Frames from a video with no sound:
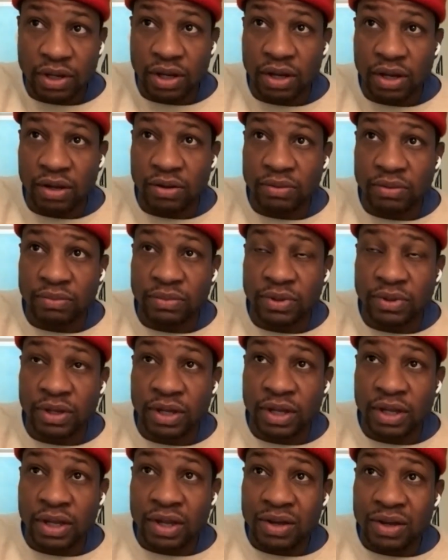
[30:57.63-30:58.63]
Um
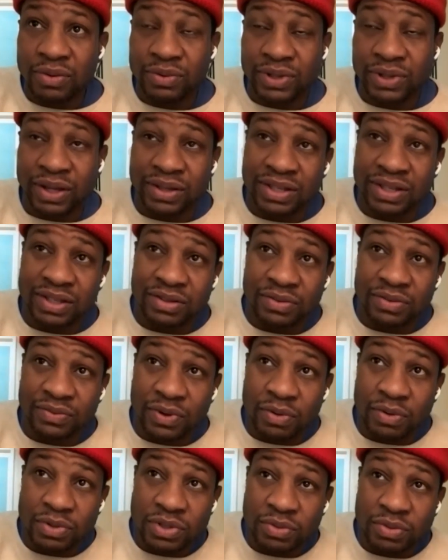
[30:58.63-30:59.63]
when I did
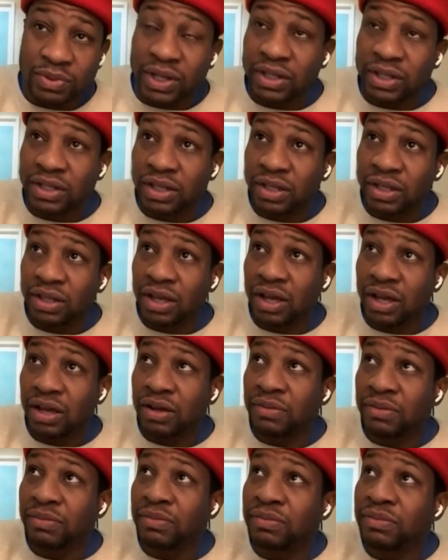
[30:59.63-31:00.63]
devotion, when I did
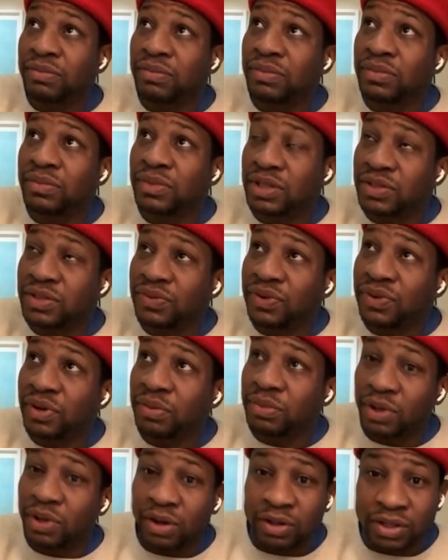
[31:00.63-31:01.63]
um this
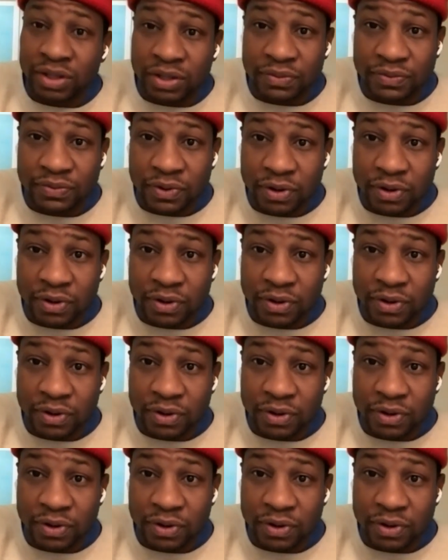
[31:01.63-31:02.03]
film, The Harder They